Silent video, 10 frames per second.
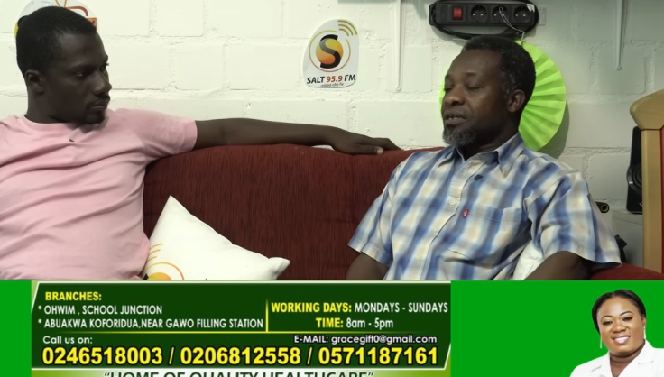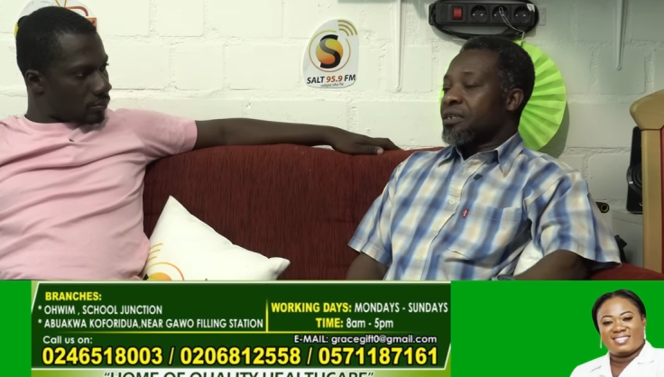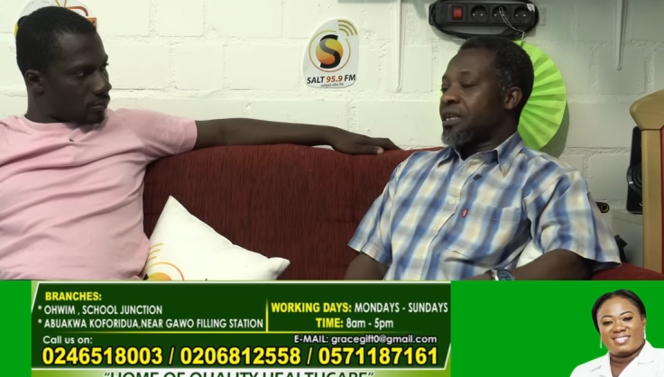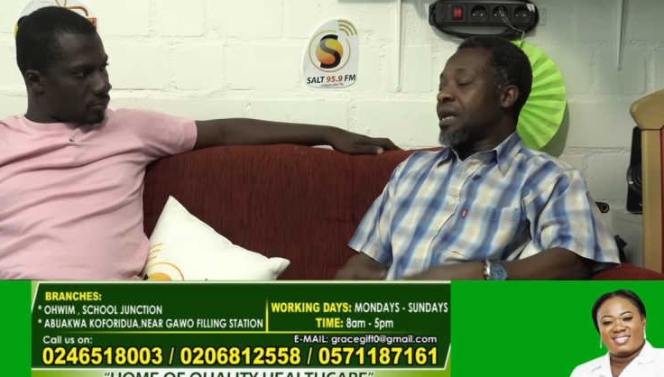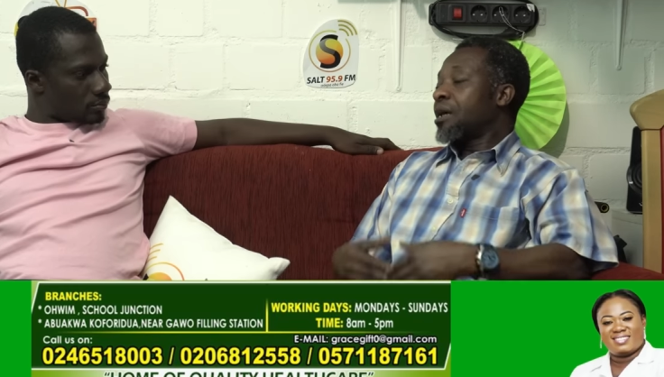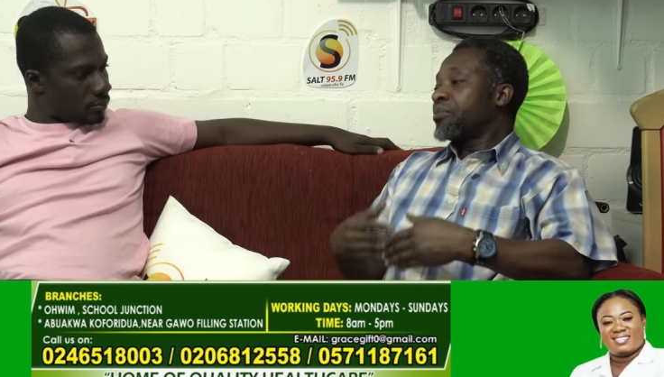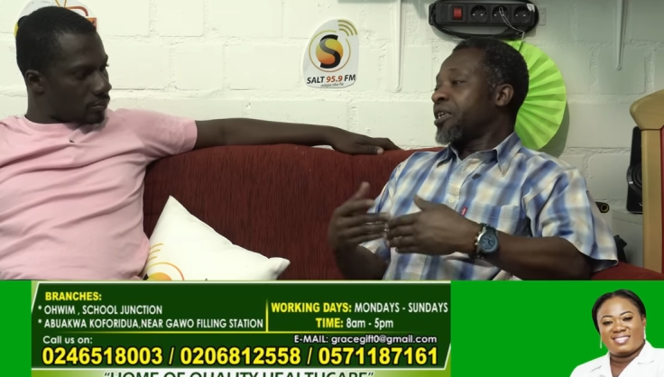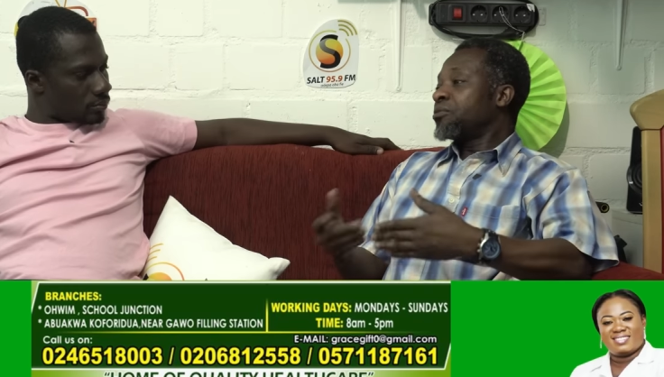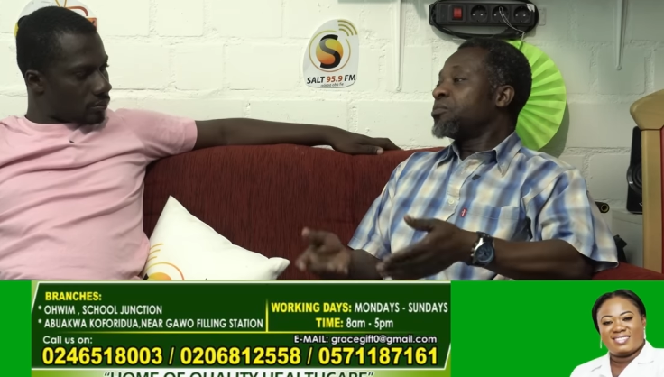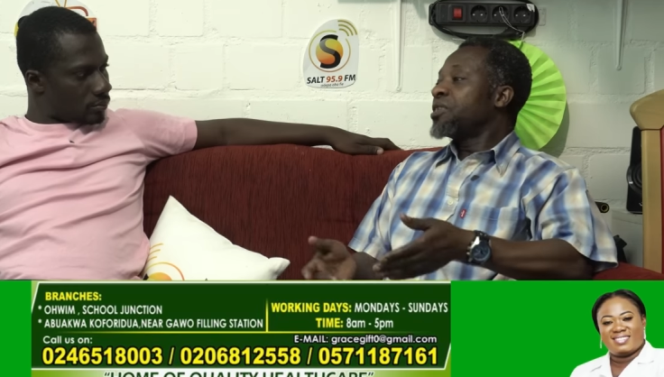Speaker 1: near
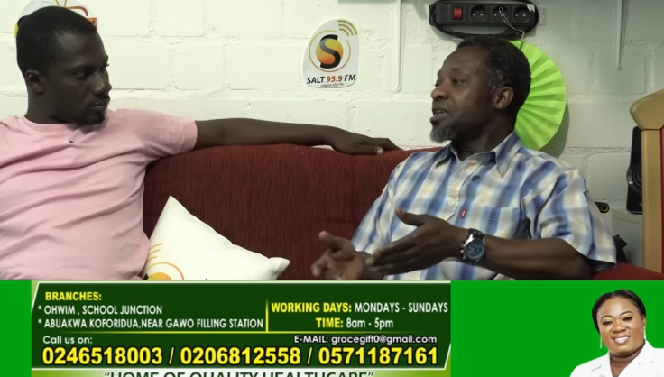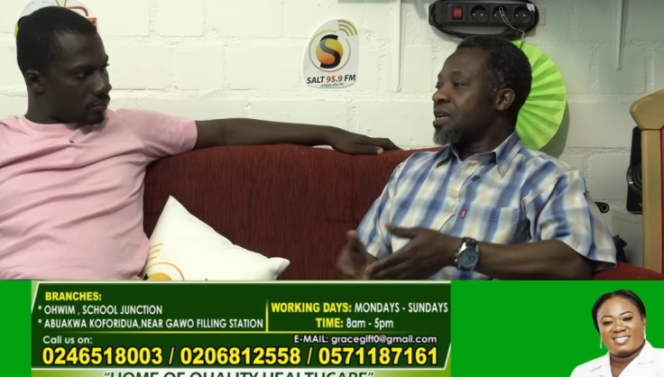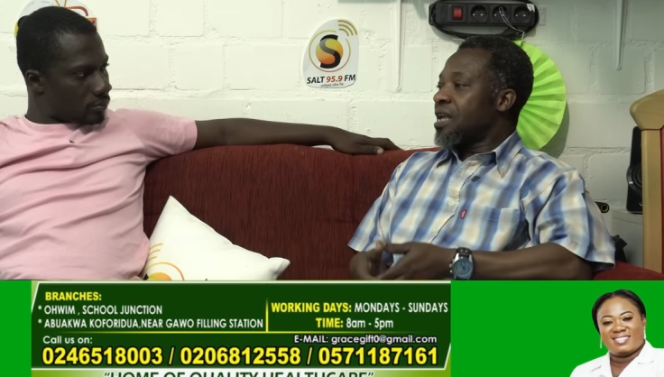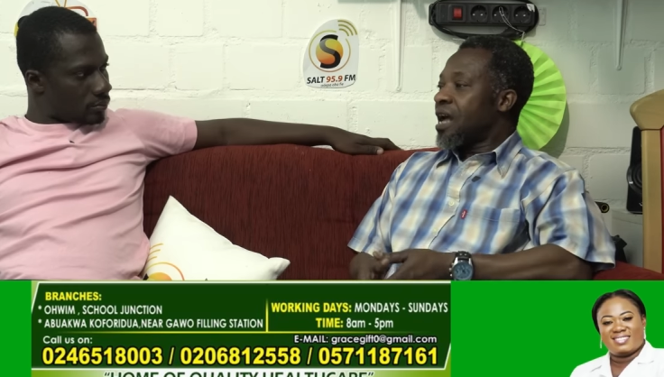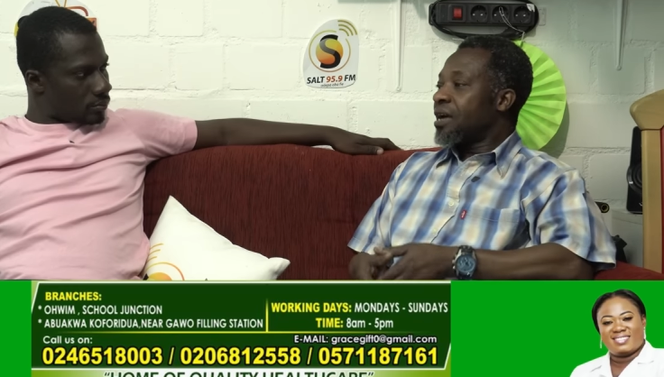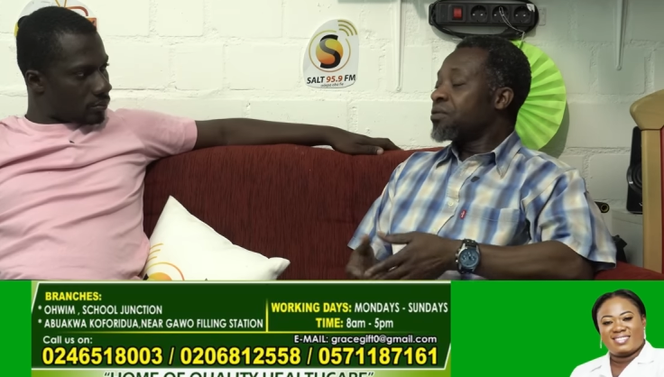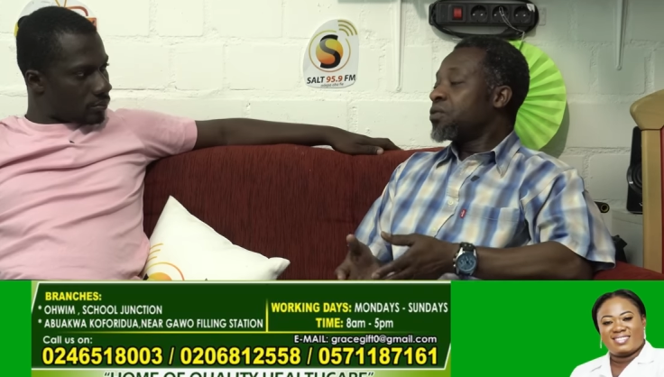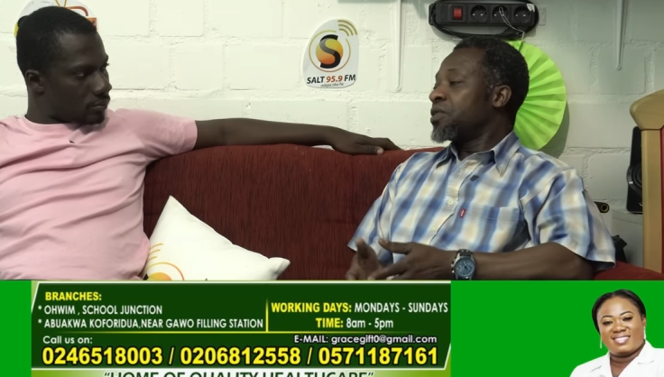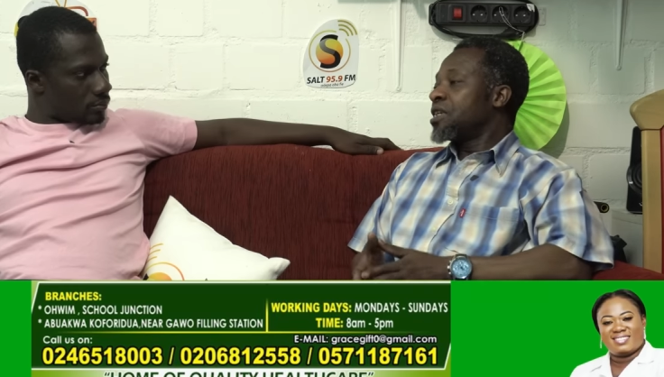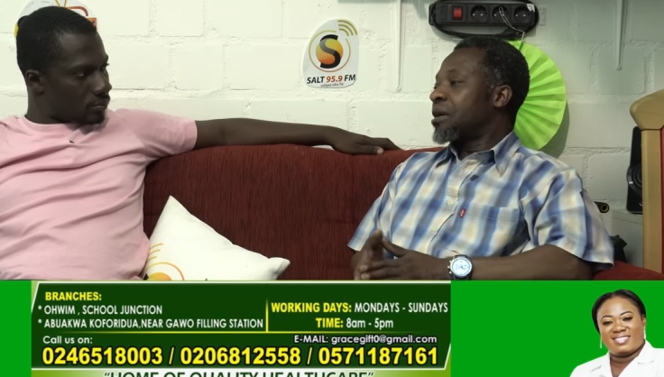penny will be a
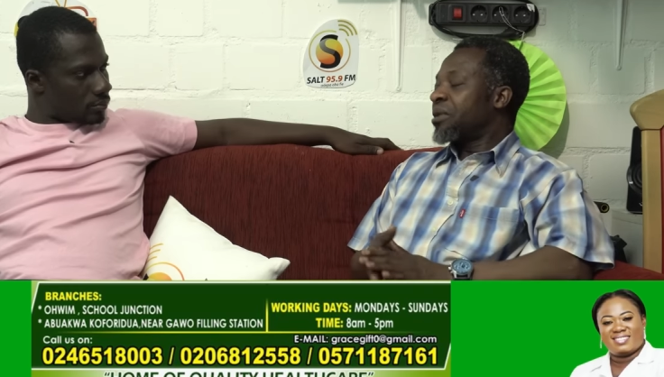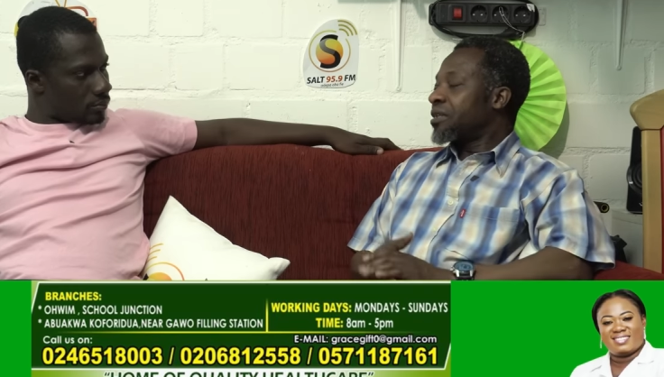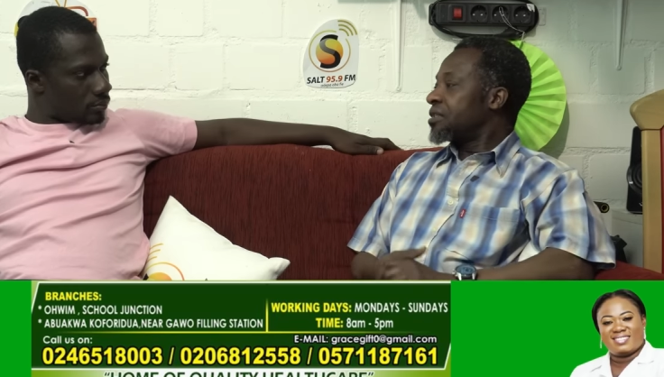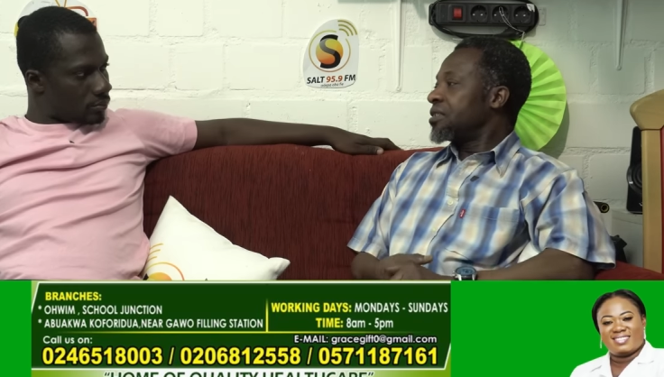uncle Yaman.